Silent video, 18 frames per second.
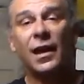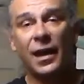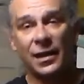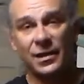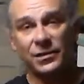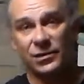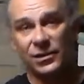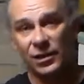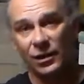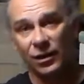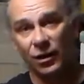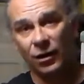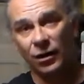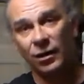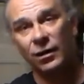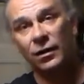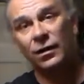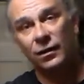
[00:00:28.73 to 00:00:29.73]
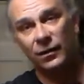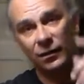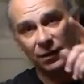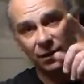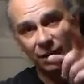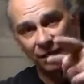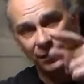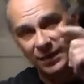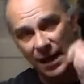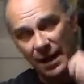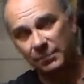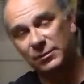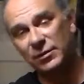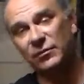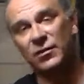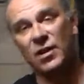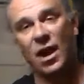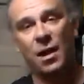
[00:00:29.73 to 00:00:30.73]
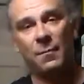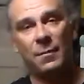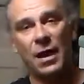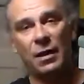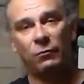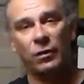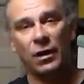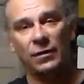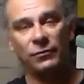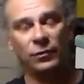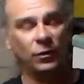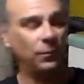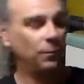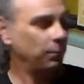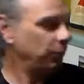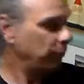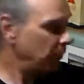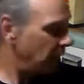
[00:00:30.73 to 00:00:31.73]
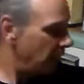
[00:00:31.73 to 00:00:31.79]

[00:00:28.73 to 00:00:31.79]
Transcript: ACR adaptive combat rifle.